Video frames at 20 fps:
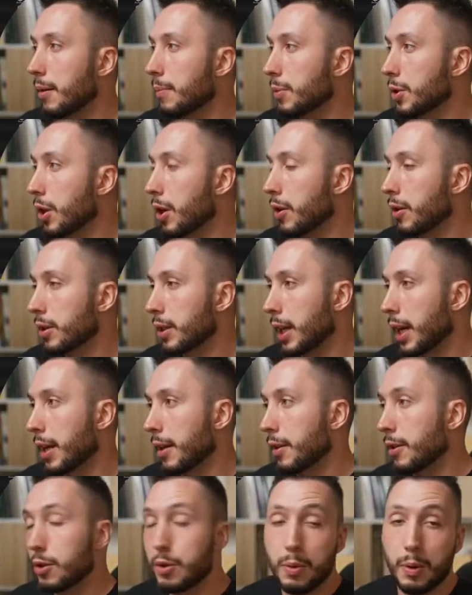y'all
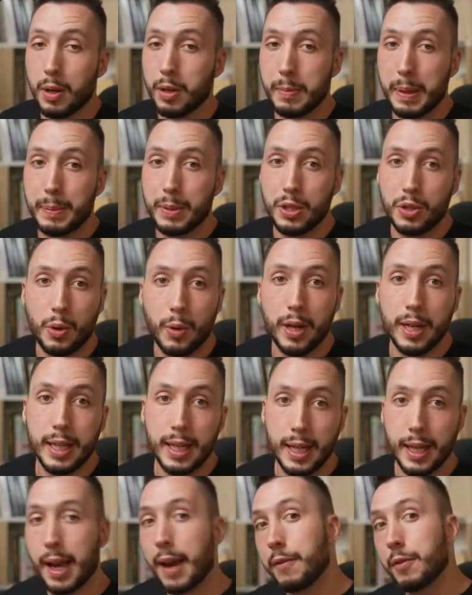can, who are maybe
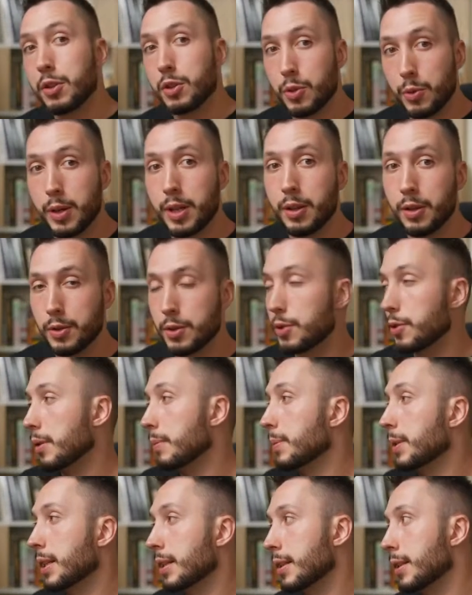joining and haven't joined those
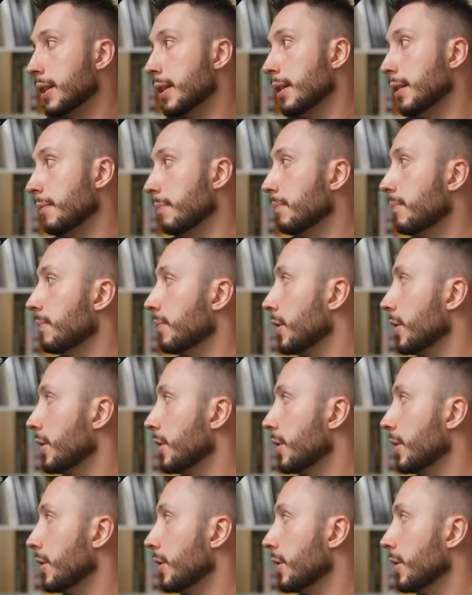streams, can see,